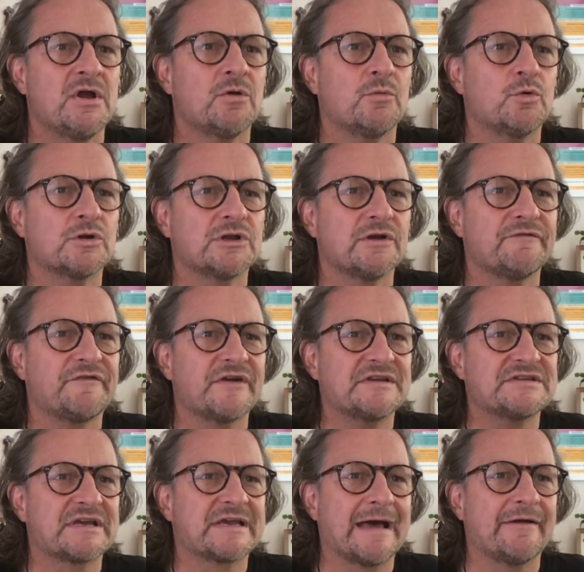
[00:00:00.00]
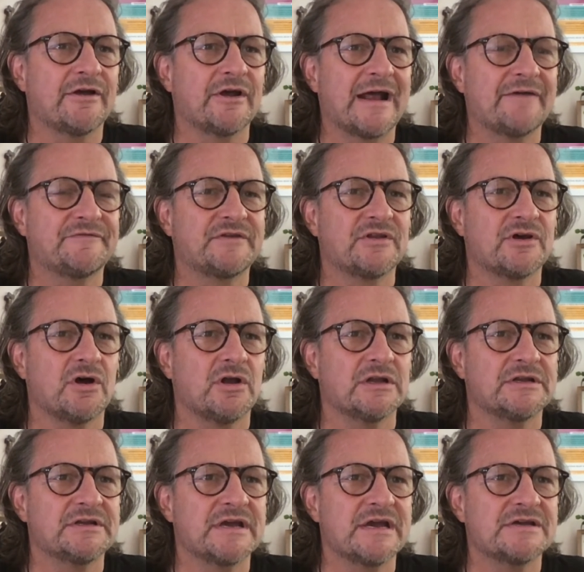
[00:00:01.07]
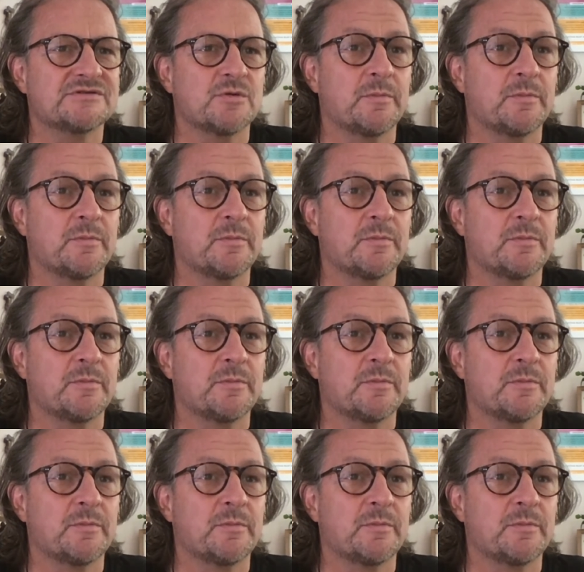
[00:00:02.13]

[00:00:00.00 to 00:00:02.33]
Would love for it to carry on after the holidays.